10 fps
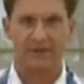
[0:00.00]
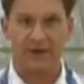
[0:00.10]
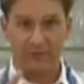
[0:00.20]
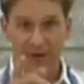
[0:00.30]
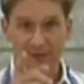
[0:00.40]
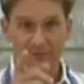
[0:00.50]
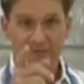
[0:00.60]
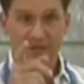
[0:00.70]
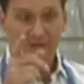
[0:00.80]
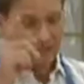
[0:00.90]
All right,
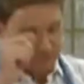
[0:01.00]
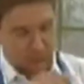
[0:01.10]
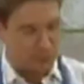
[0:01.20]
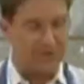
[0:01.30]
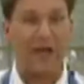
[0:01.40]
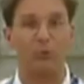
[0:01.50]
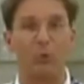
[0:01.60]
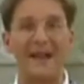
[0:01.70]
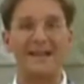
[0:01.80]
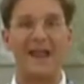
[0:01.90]
let's prove that
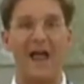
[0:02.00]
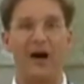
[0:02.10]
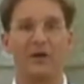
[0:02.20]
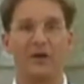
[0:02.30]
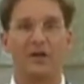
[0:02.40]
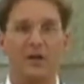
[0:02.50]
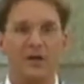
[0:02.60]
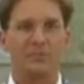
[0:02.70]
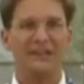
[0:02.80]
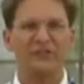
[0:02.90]
right now
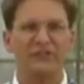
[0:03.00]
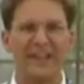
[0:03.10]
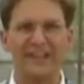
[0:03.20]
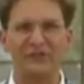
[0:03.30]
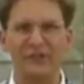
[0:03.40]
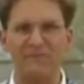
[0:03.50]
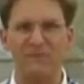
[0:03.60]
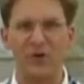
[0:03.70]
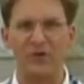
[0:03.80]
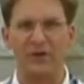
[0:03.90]
but let's take it a step
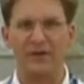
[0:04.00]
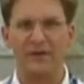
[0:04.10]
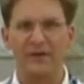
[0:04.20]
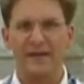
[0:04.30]
further.